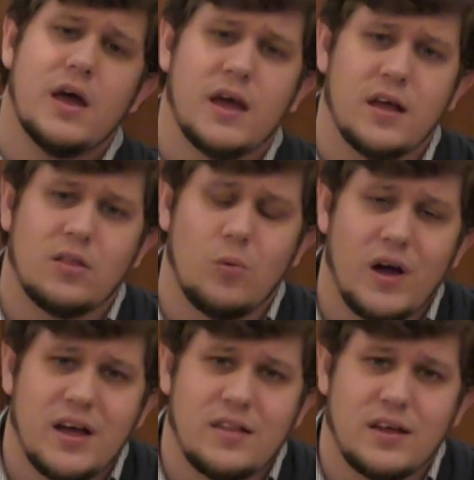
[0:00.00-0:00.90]
in the
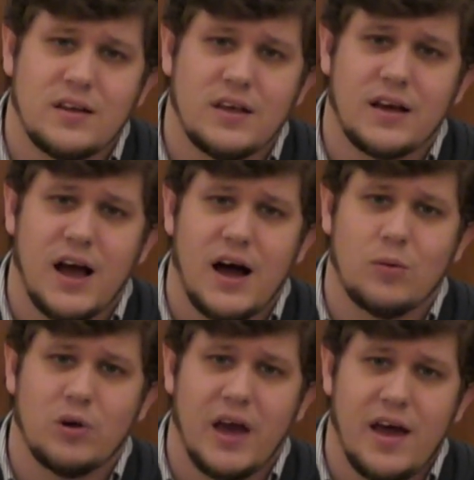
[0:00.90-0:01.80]
way that God
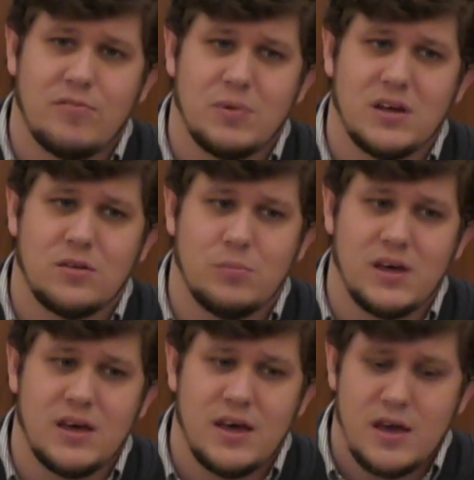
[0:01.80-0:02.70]
would have me to
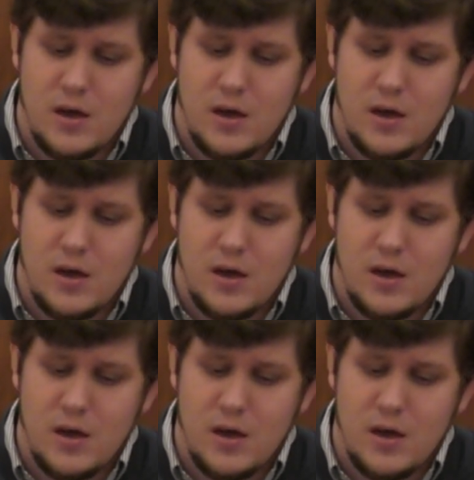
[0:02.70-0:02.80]
be,